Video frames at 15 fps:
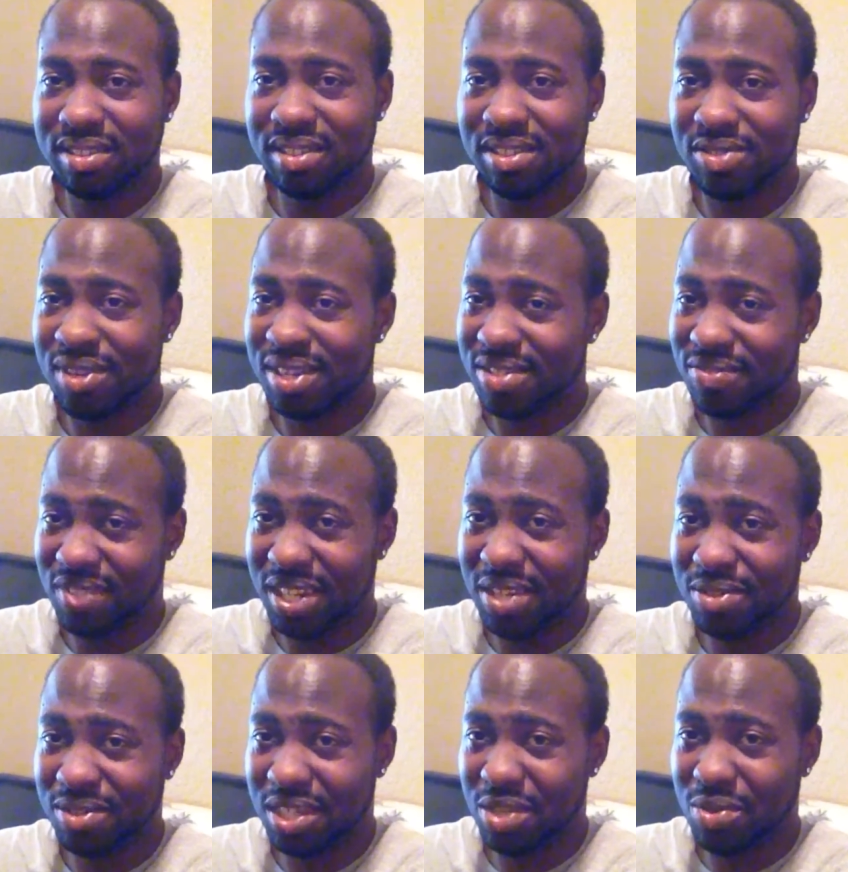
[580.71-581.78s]
direct-to-video
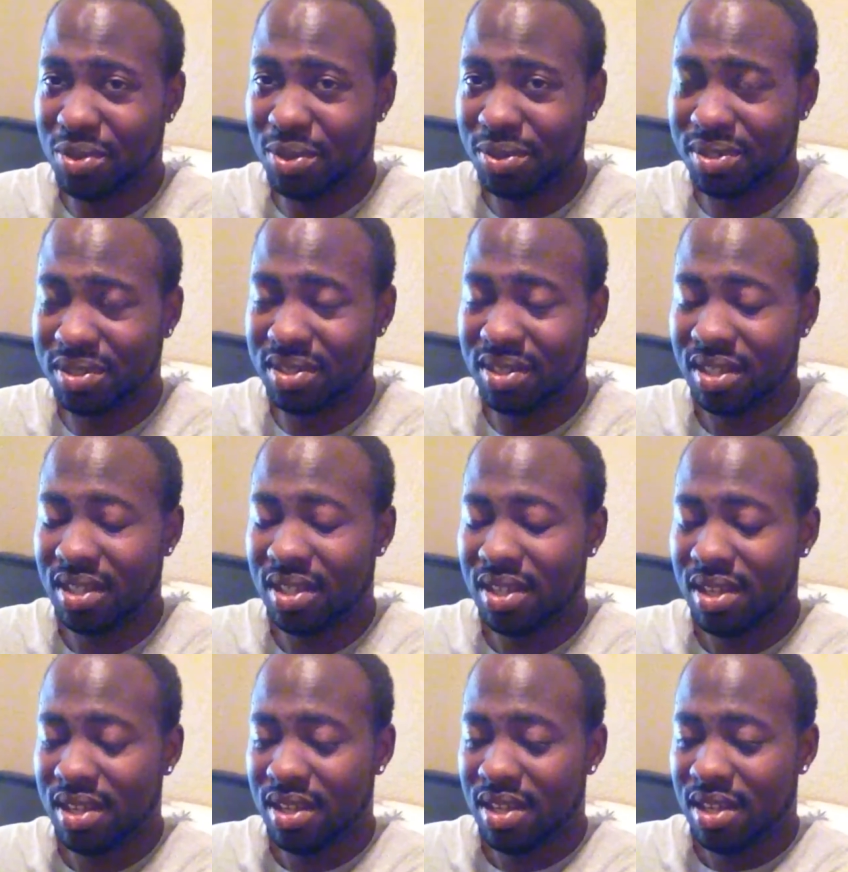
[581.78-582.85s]
sequels.
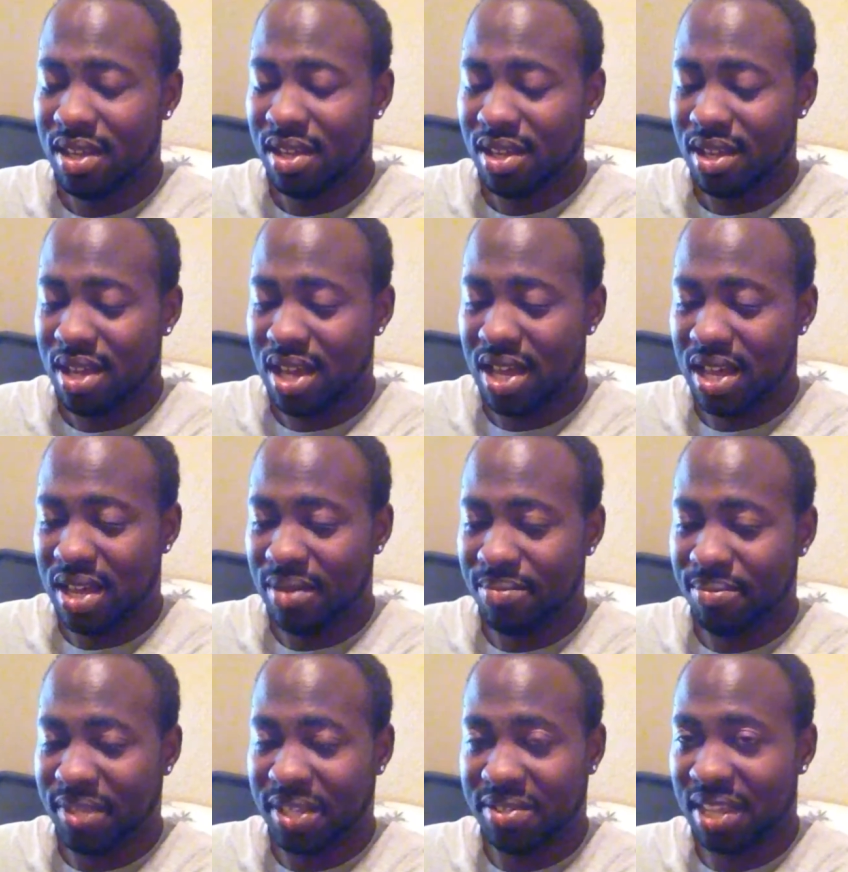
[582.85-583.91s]

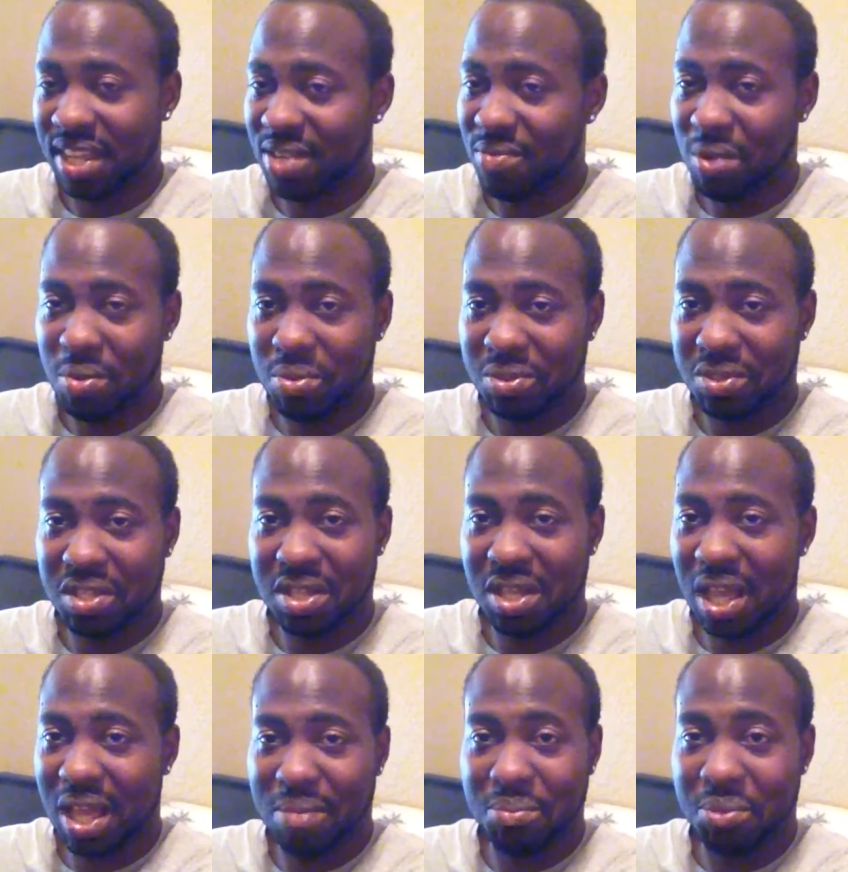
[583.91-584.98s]
The second one was
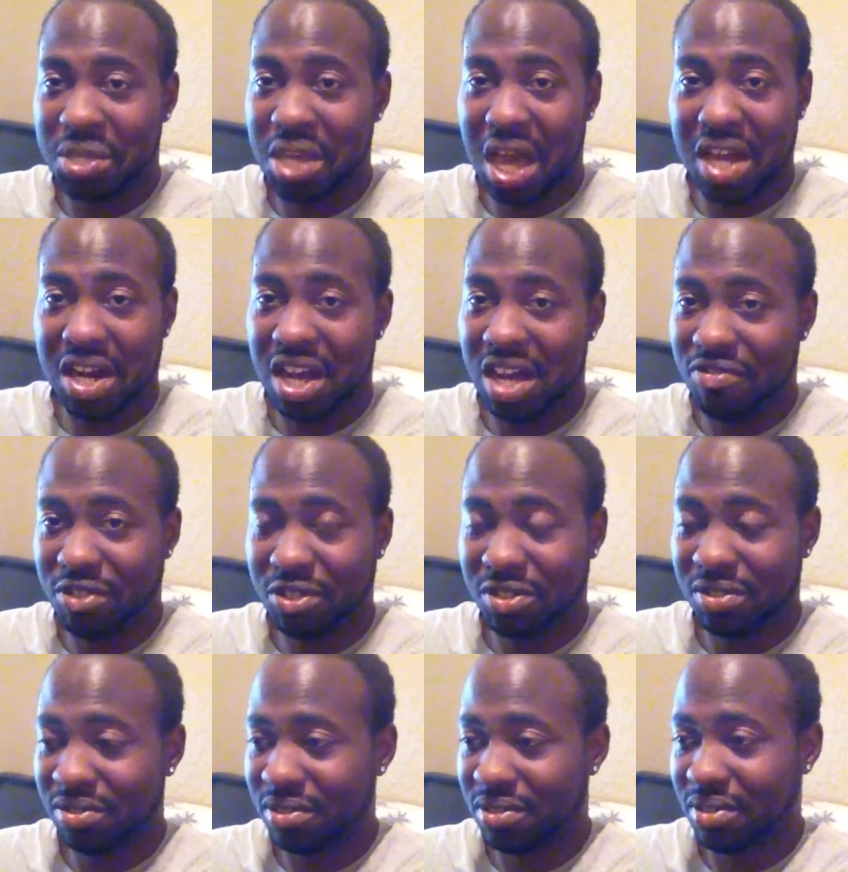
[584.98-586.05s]
god-awful.
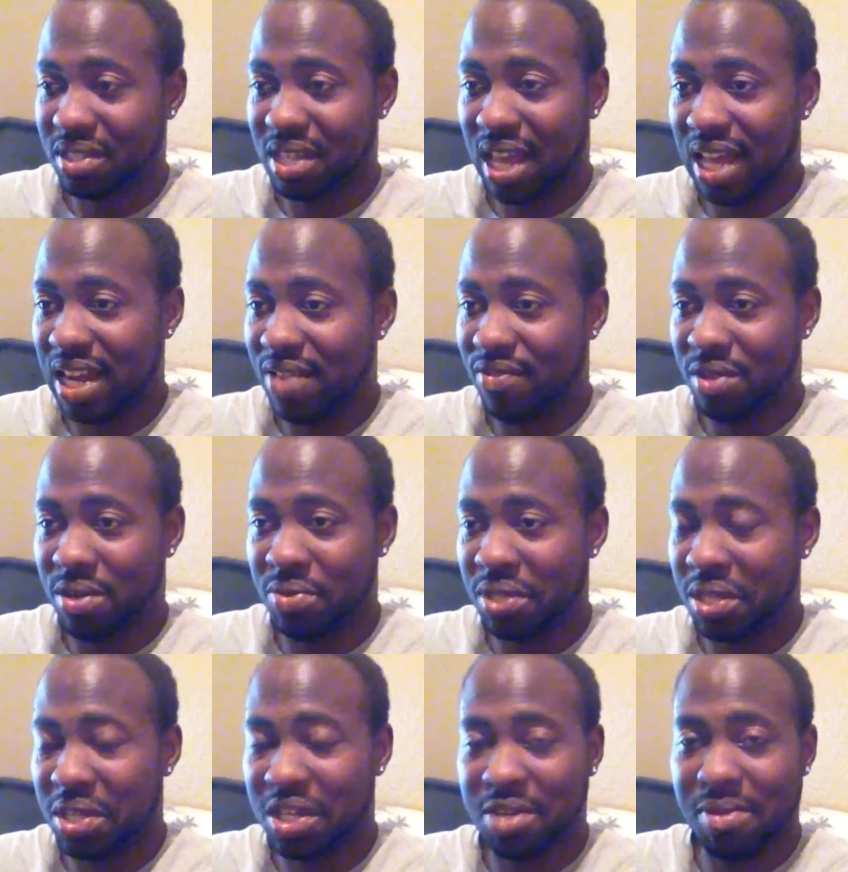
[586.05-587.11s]
God-awful. The only
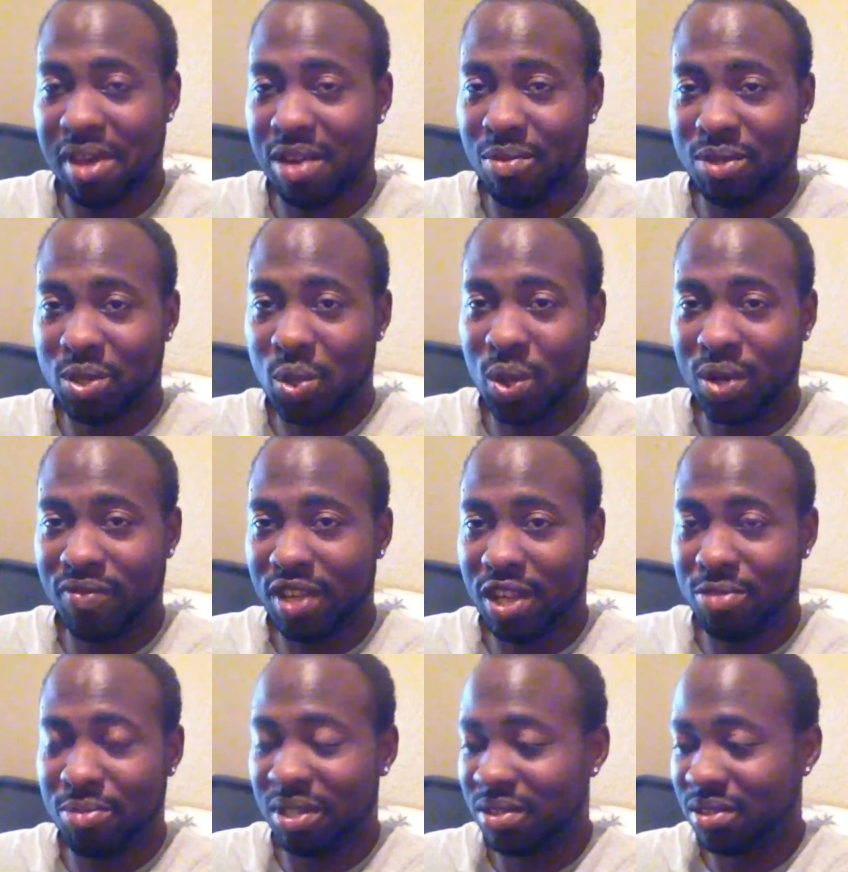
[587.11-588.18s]
thing good about it was Corey
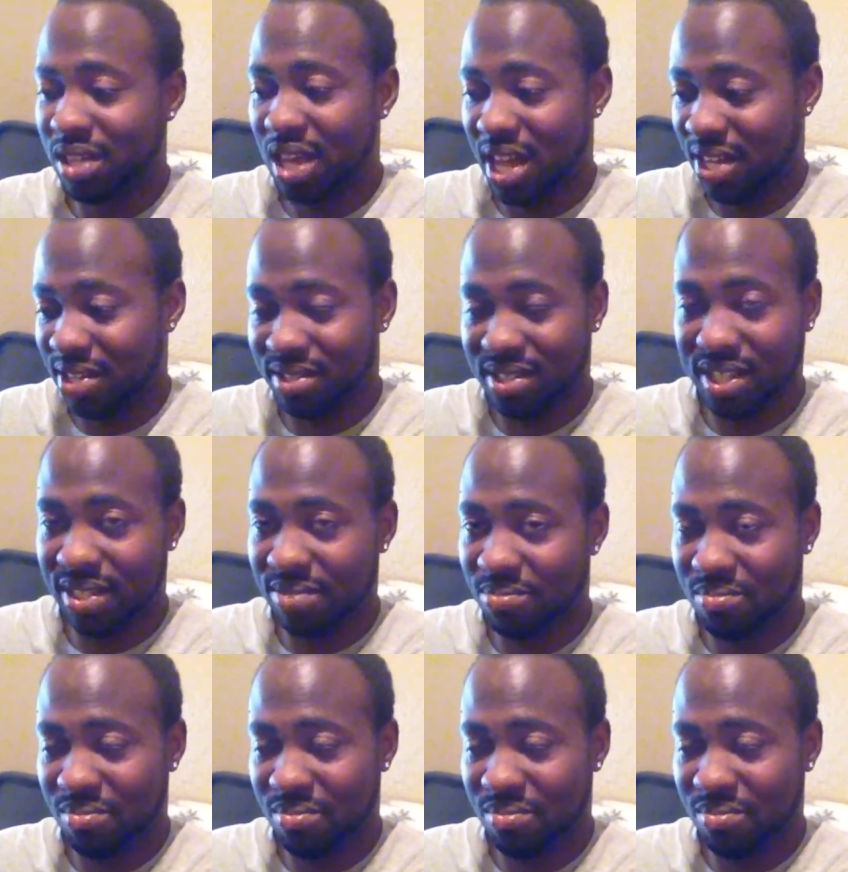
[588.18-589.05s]
Feldman, honestly.